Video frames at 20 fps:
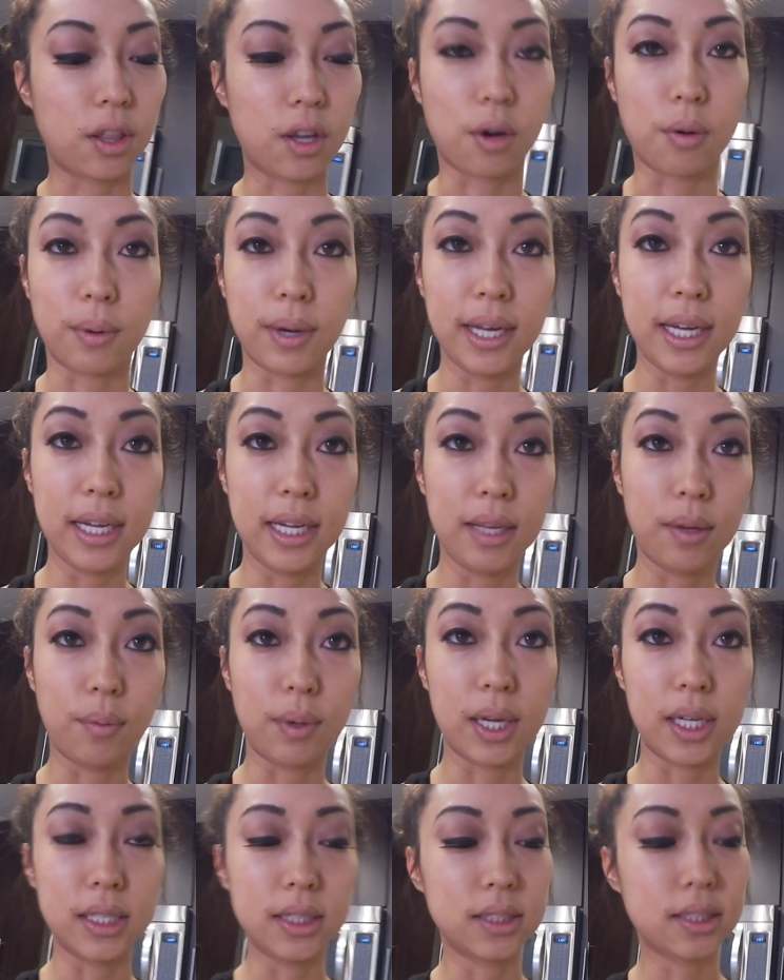the greeny
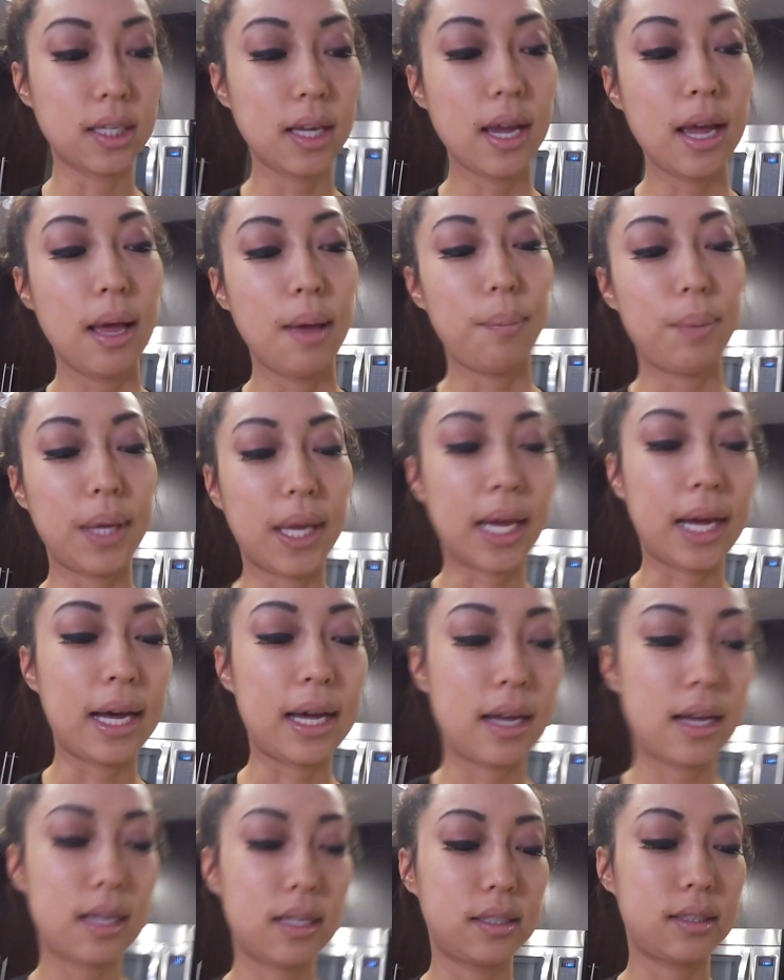ones,
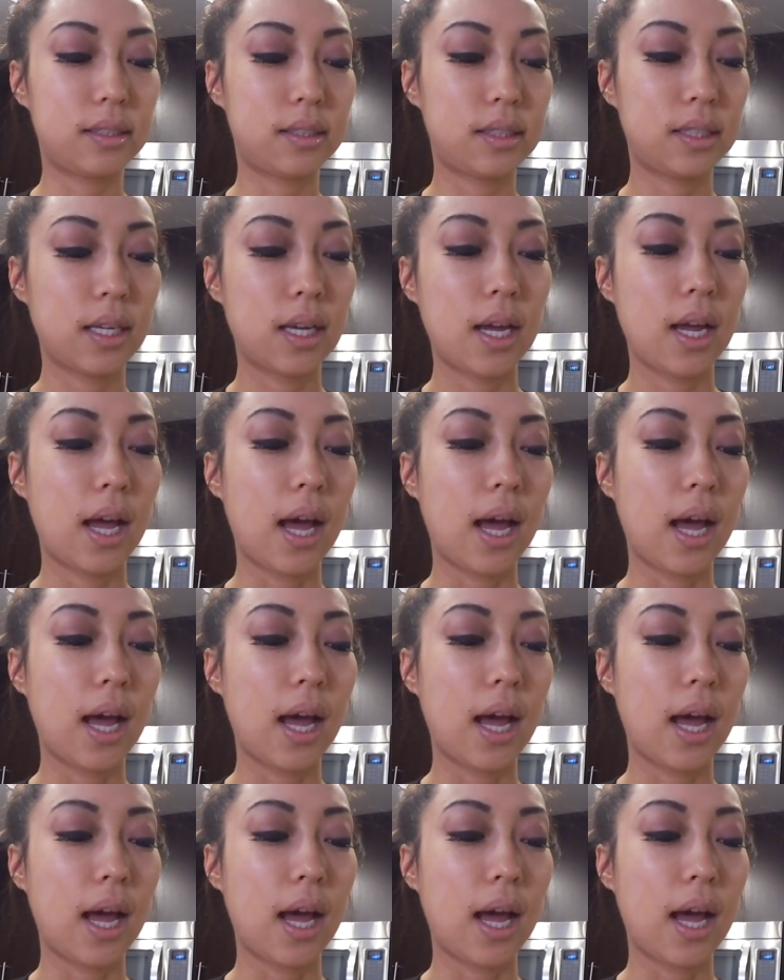because